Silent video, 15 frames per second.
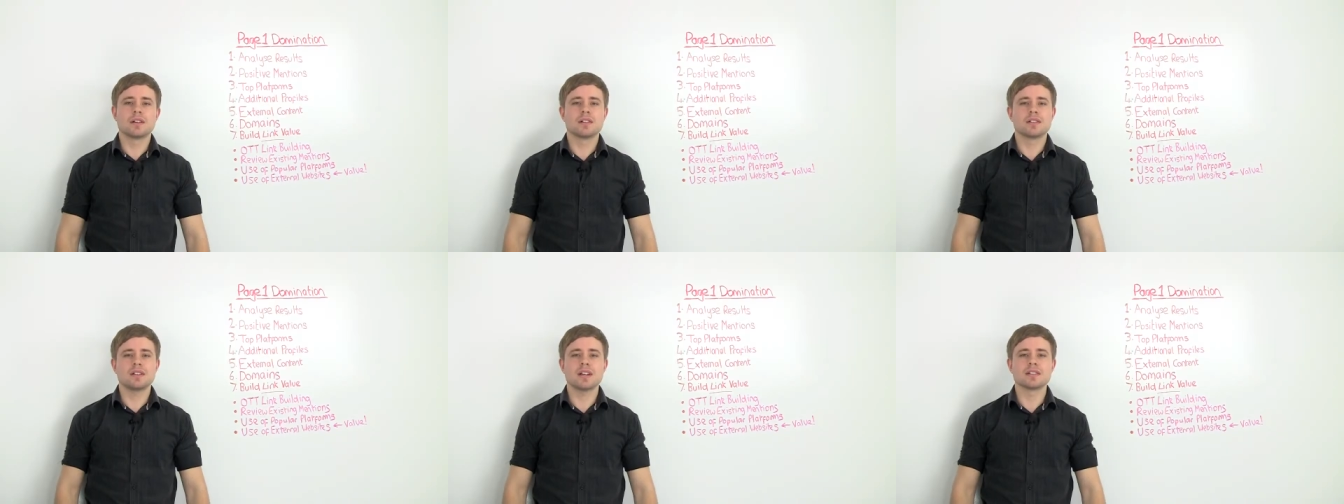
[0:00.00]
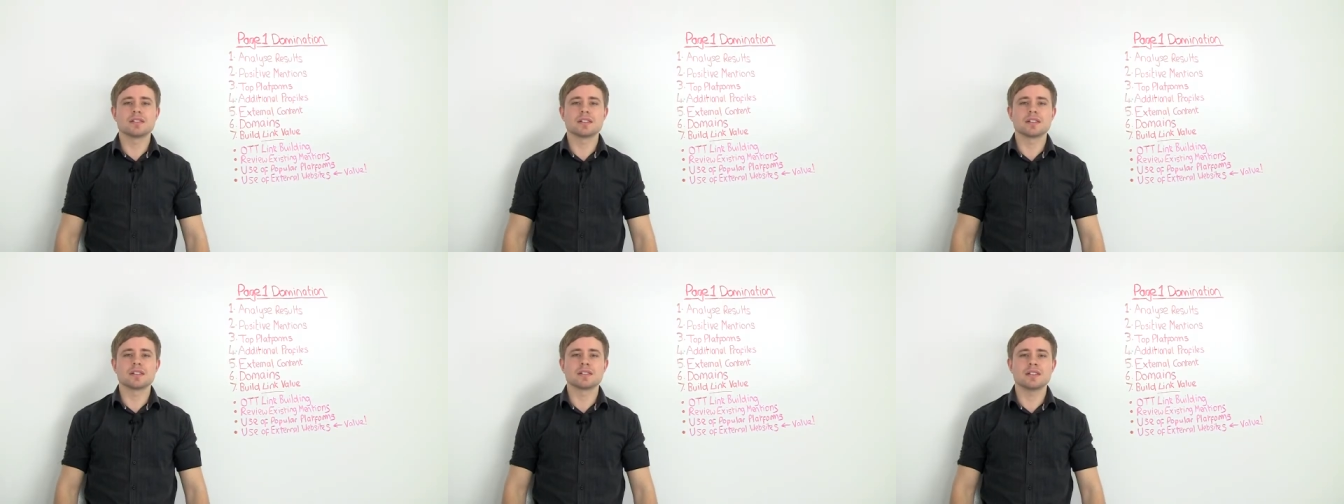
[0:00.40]

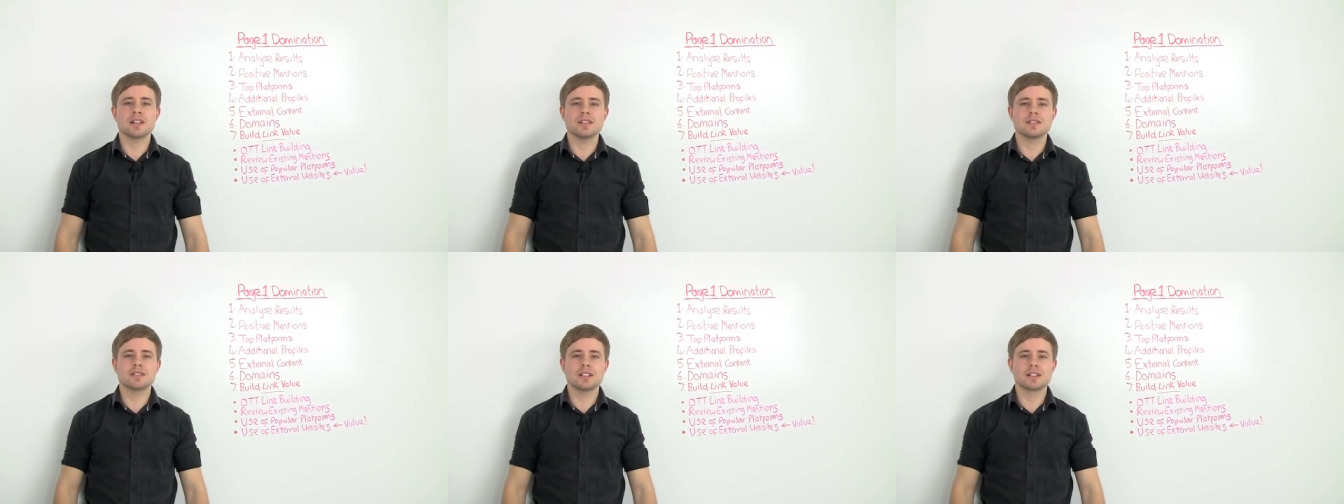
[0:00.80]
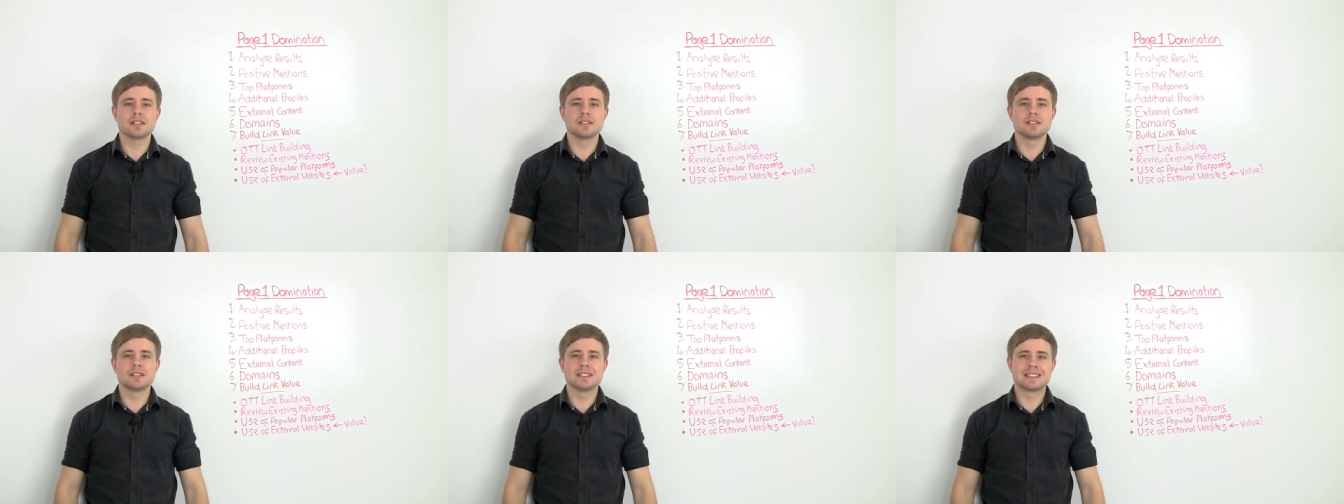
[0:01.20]
Testing, testing.
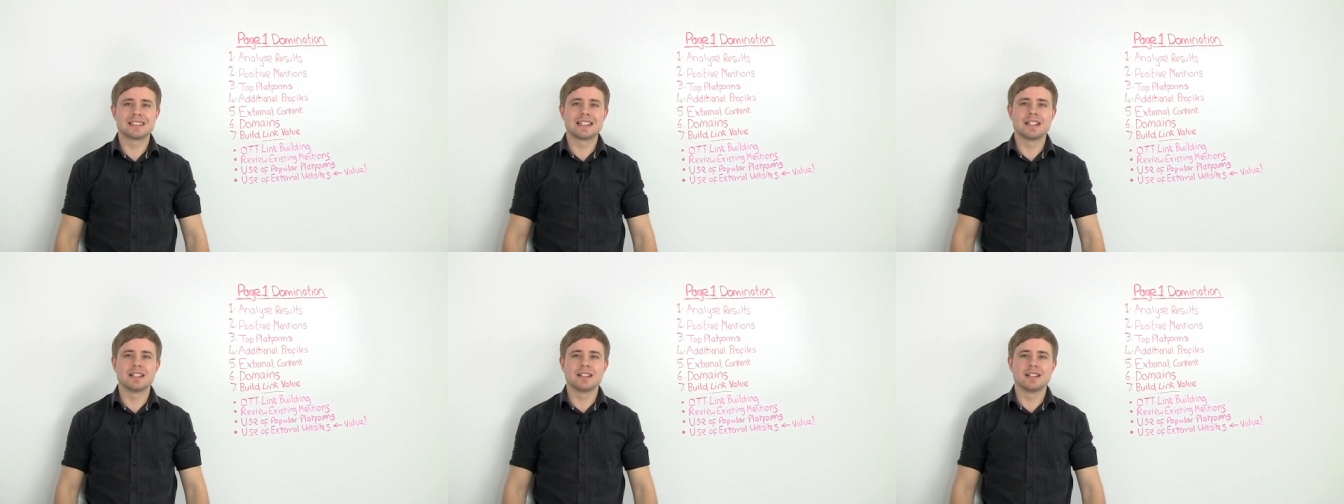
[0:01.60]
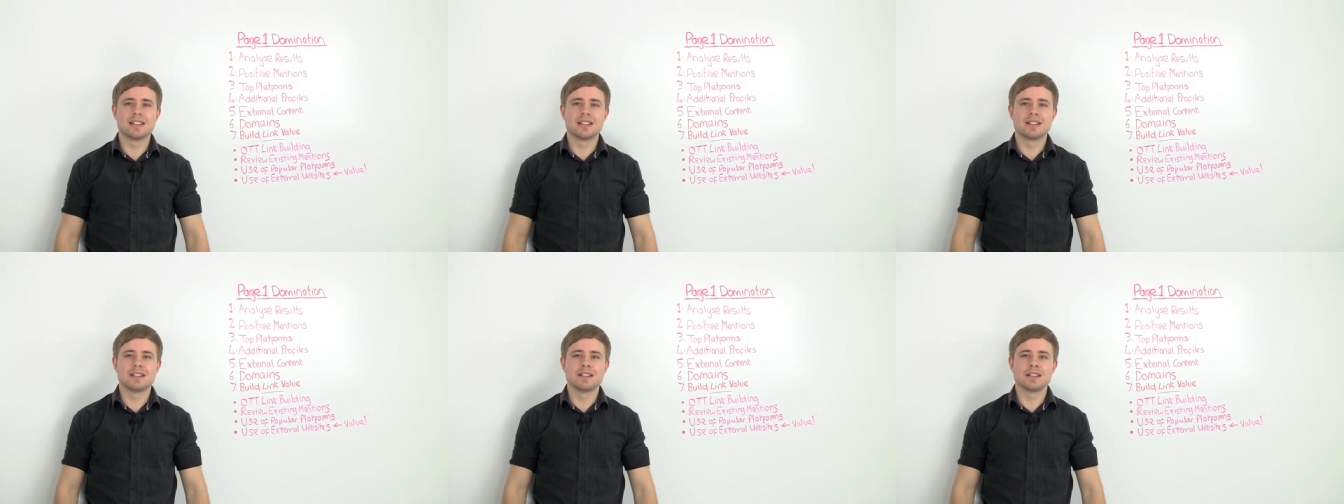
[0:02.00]

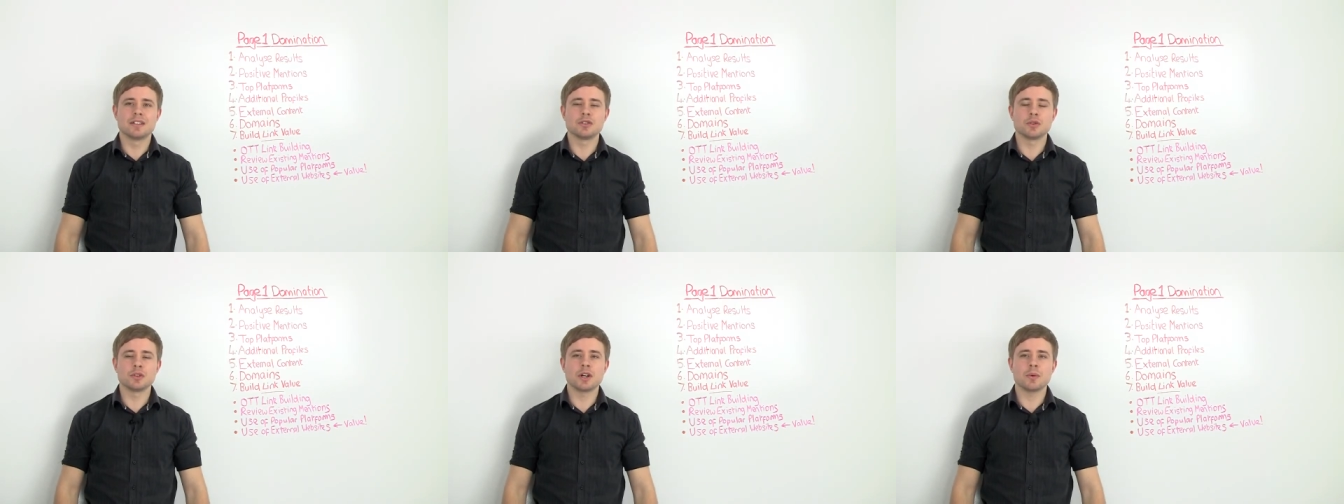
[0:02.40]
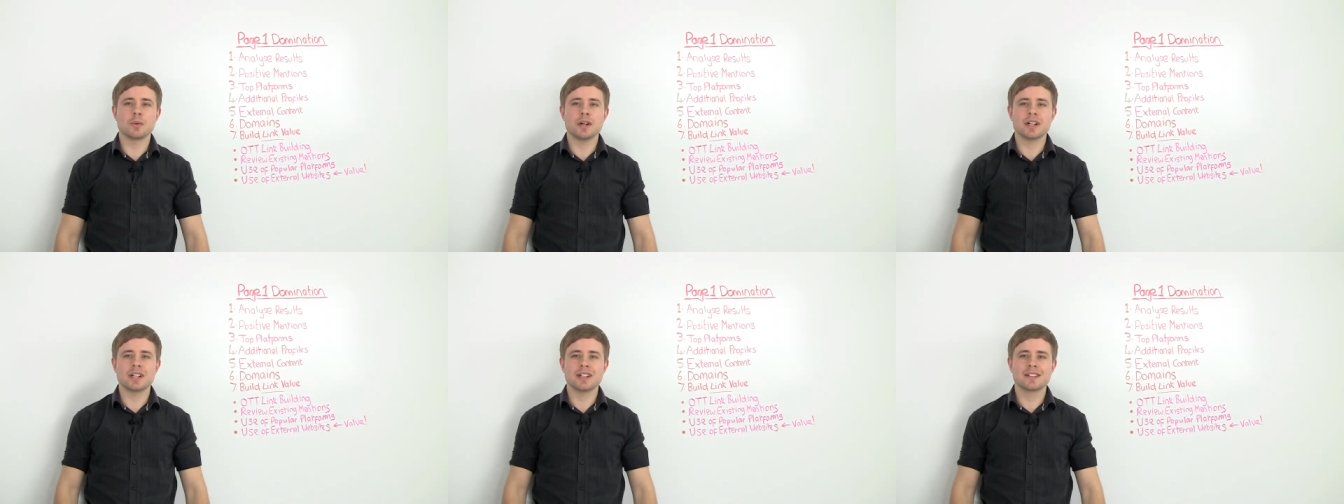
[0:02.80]
Is the audio
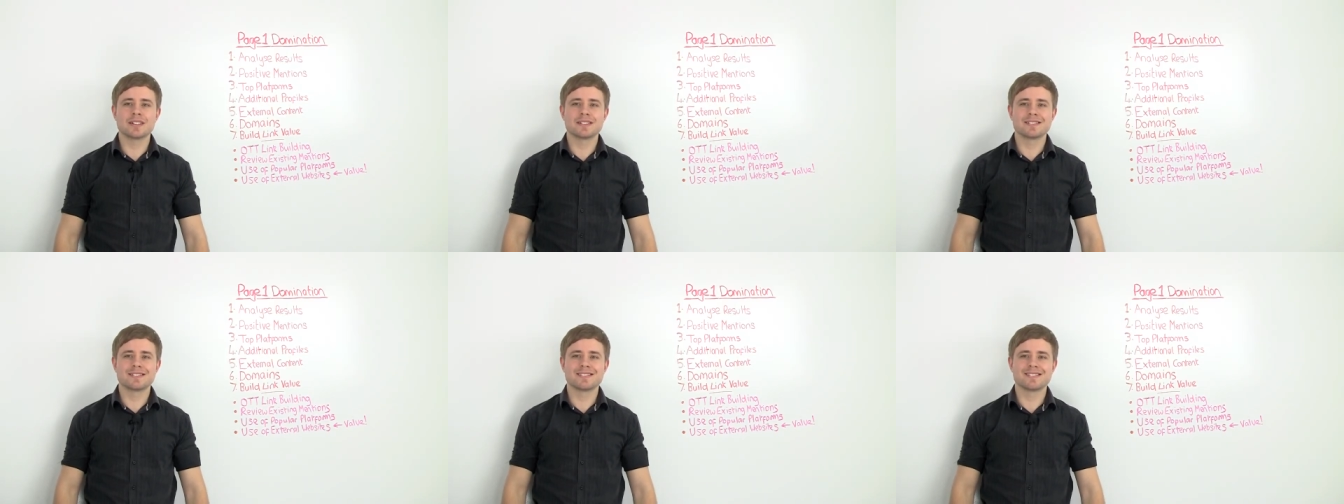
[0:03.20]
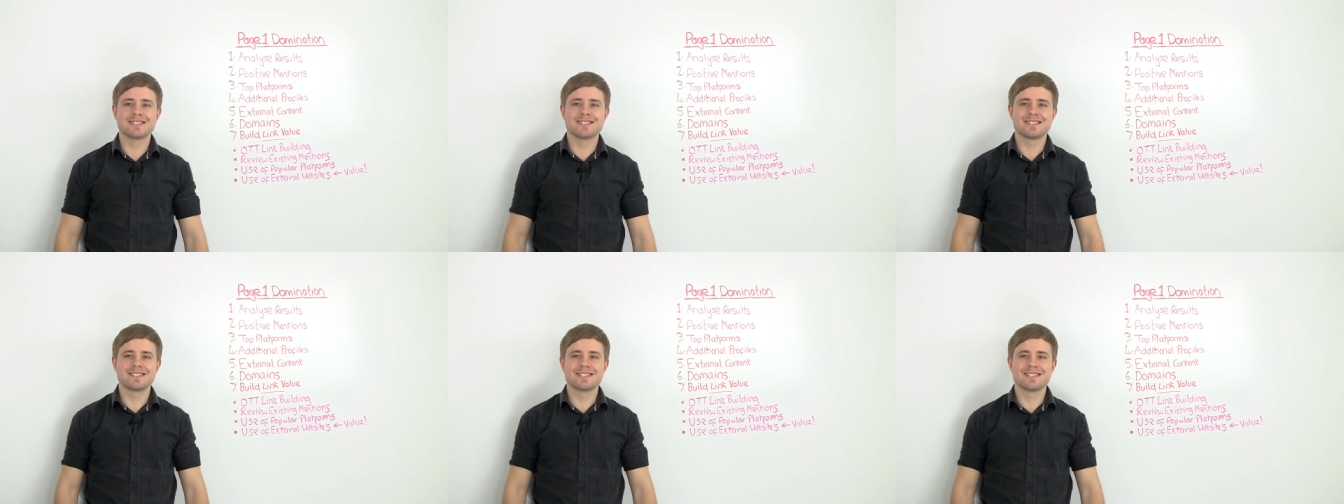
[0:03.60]
working?
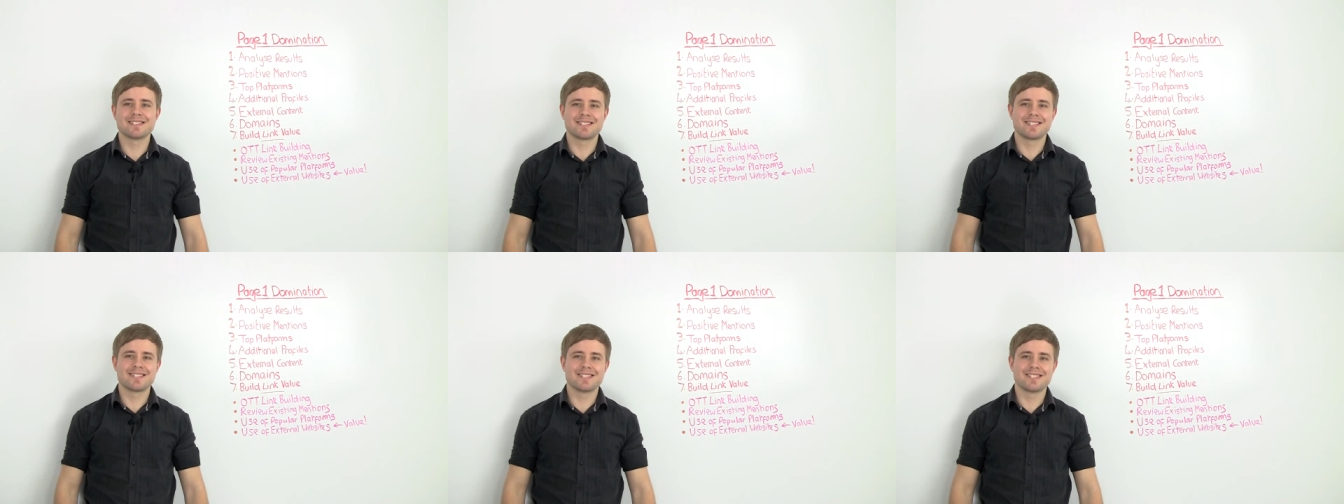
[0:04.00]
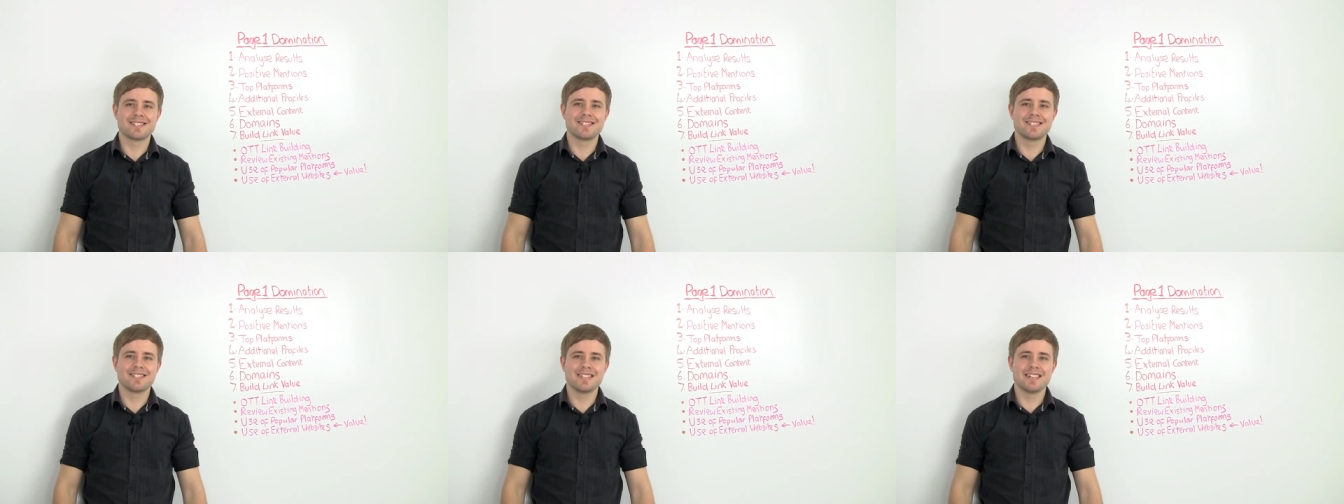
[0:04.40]
Don't know.